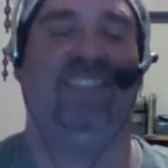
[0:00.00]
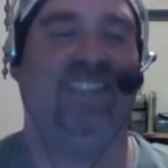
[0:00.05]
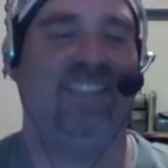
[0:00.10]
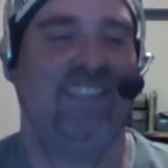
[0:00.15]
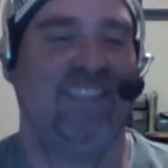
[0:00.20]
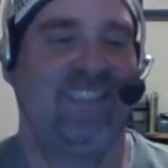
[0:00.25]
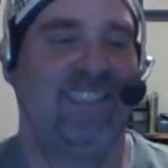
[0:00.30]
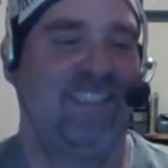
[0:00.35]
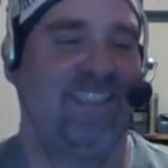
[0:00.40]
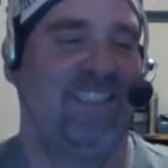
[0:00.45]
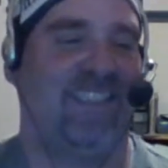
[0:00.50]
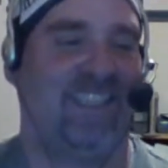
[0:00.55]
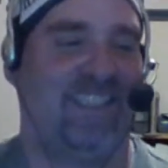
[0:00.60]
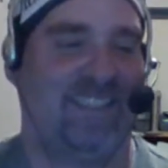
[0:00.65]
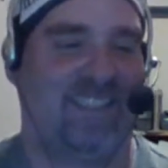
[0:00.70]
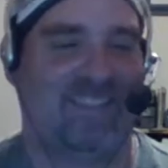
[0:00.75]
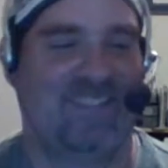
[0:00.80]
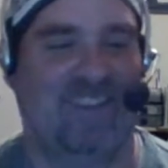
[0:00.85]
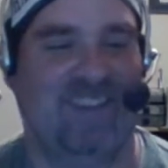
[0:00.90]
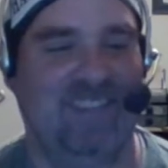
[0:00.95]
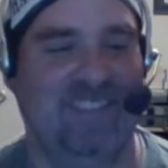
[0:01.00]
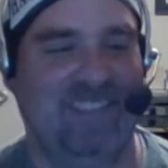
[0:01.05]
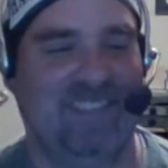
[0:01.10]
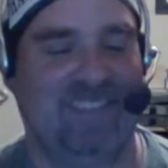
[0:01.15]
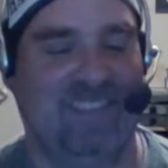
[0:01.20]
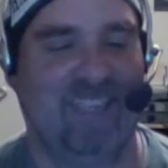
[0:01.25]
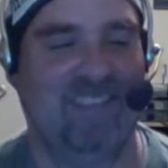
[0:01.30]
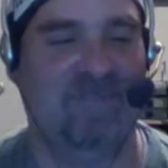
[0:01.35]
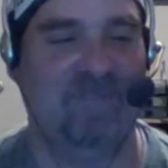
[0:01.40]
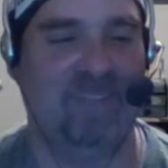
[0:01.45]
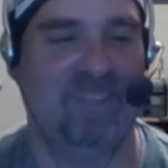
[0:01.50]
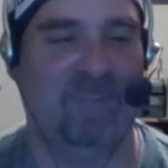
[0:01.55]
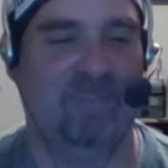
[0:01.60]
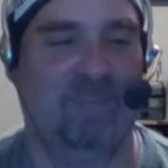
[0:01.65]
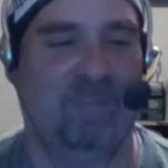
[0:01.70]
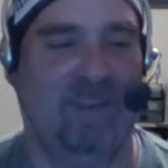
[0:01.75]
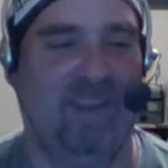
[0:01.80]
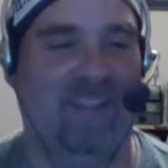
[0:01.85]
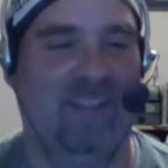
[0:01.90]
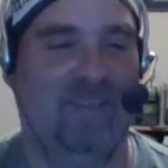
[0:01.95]
what you gonna do?
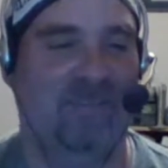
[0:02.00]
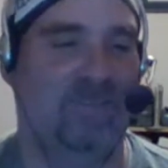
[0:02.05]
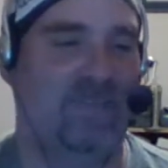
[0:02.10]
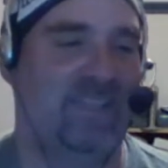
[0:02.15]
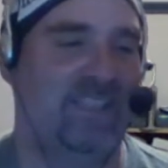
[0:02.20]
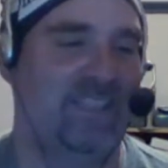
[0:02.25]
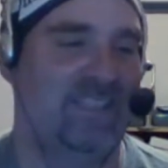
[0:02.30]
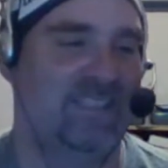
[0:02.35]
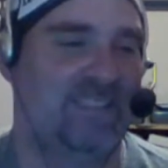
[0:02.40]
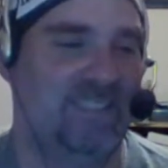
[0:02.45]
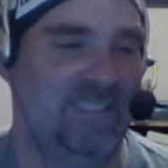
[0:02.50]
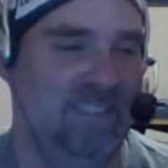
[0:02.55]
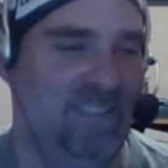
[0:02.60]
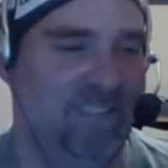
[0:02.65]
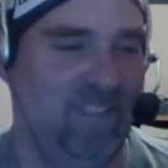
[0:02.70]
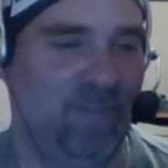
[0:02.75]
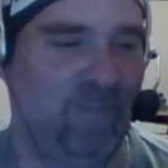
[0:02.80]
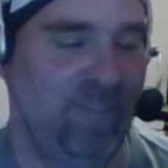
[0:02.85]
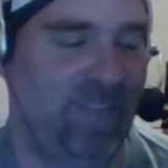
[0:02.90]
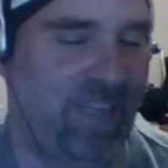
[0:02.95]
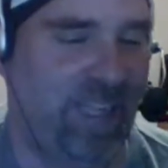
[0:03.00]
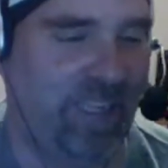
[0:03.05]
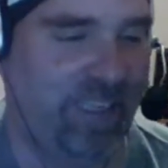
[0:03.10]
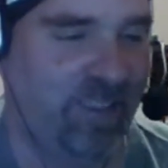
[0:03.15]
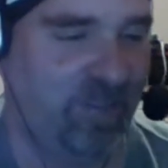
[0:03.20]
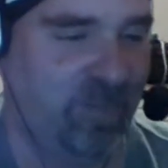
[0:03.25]
When